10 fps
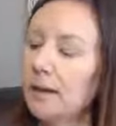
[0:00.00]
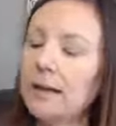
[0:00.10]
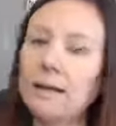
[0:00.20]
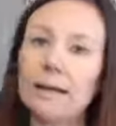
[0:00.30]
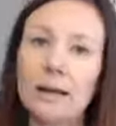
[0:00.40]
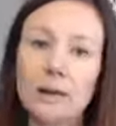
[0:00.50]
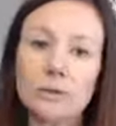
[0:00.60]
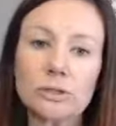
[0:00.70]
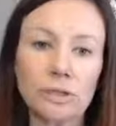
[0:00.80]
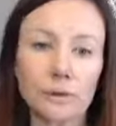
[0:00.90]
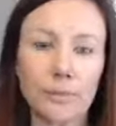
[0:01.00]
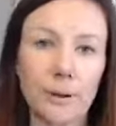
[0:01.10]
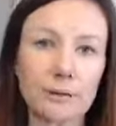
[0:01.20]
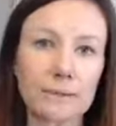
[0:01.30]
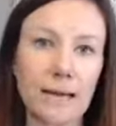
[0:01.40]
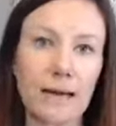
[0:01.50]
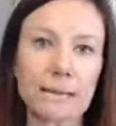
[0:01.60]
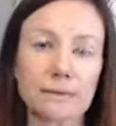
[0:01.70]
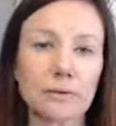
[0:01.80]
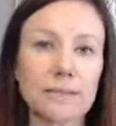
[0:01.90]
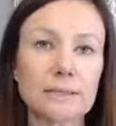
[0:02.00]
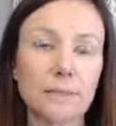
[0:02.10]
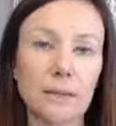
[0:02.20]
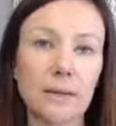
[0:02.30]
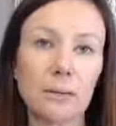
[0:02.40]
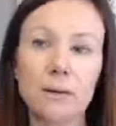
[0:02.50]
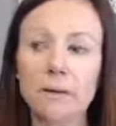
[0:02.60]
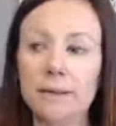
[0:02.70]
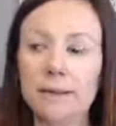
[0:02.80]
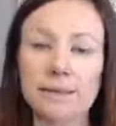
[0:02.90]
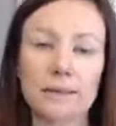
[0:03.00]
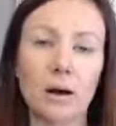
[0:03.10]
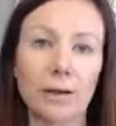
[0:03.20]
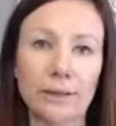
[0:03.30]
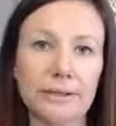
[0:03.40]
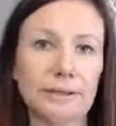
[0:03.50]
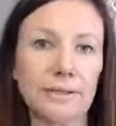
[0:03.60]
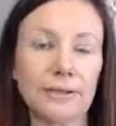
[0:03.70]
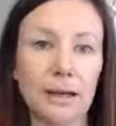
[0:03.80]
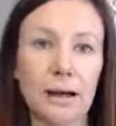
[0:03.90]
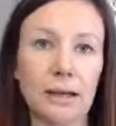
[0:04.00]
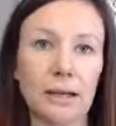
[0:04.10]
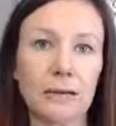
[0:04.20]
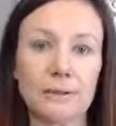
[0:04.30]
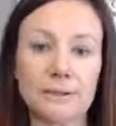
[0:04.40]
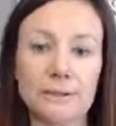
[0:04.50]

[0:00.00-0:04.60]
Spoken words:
And again, I will share the post that has the recipe with links to all the stuff that I use,